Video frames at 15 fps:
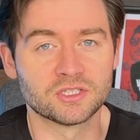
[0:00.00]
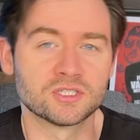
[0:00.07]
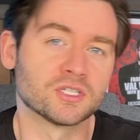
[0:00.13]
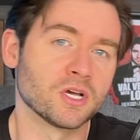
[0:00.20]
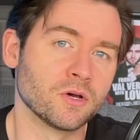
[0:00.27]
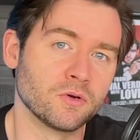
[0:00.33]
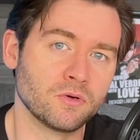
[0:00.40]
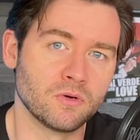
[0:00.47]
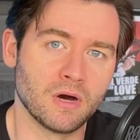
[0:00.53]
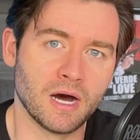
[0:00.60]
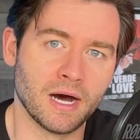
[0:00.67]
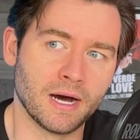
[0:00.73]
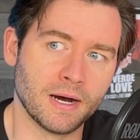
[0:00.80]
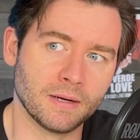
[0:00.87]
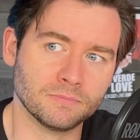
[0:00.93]
So
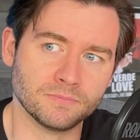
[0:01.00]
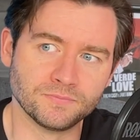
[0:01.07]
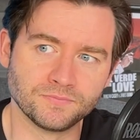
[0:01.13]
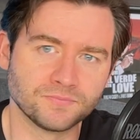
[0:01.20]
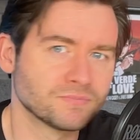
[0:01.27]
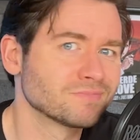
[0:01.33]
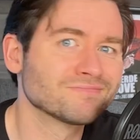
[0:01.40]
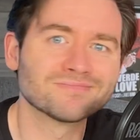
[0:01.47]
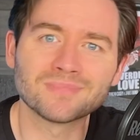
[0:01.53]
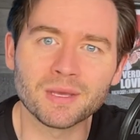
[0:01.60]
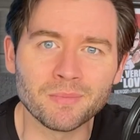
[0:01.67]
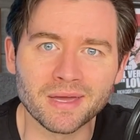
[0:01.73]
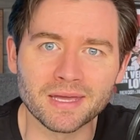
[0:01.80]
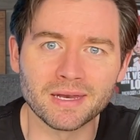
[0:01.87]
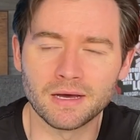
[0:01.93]
they're
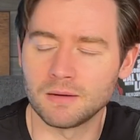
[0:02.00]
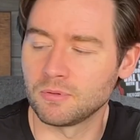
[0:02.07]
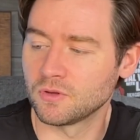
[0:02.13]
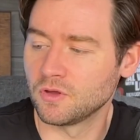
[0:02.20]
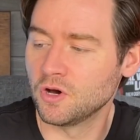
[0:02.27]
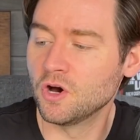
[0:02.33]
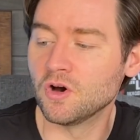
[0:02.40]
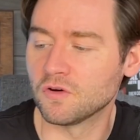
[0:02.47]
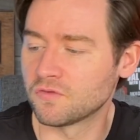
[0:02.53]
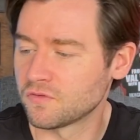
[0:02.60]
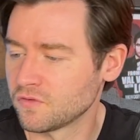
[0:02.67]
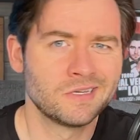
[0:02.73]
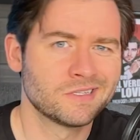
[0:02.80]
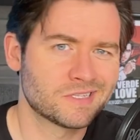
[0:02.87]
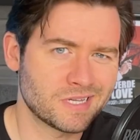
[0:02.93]
making it up on the hoof.
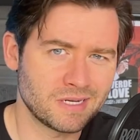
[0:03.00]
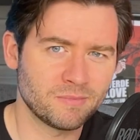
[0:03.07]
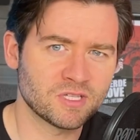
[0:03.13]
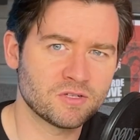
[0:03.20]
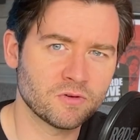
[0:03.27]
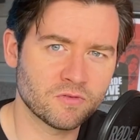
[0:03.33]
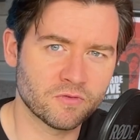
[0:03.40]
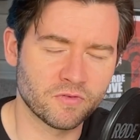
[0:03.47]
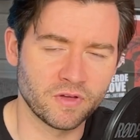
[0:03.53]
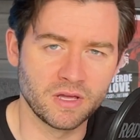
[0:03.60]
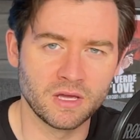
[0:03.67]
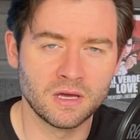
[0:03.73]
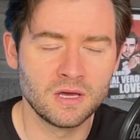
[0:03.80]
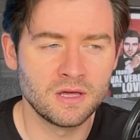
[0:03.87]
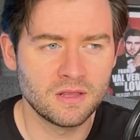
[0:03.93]
Cinematography.